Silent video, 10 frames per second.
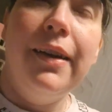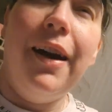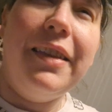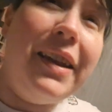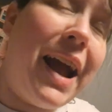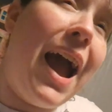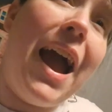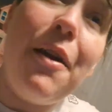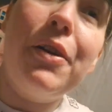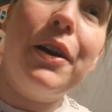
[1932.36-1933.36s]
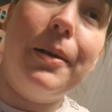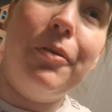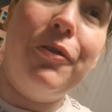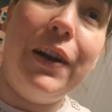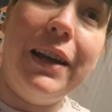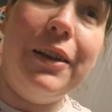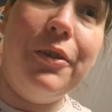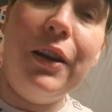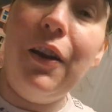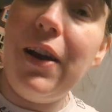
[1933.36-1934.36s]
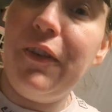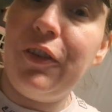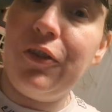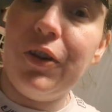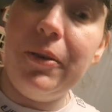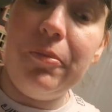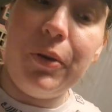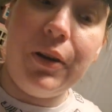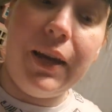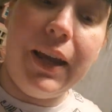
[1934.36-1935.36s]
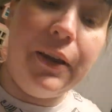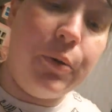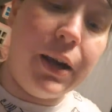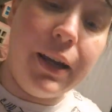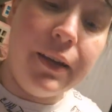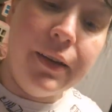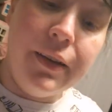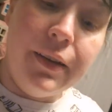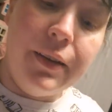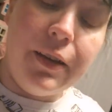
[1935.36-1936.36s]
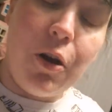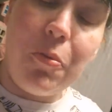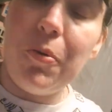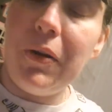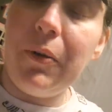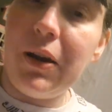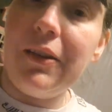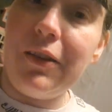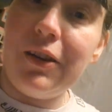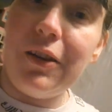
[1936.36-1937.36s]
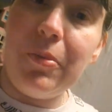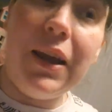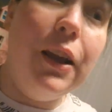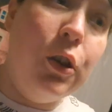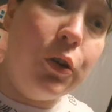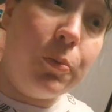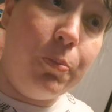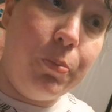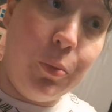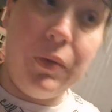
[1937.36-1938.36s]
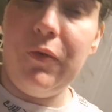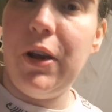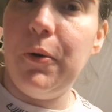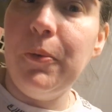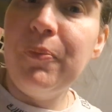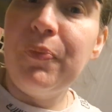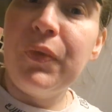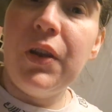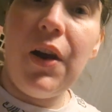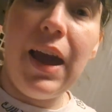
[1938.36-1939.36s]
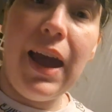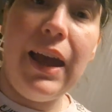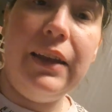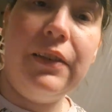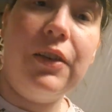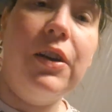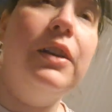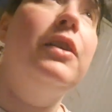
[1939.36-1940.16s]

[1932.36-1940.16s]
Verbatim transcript: i don't know how it could have faked that on a live stream but anyway there are probably ways you could do it but it looked blooming real her head kind of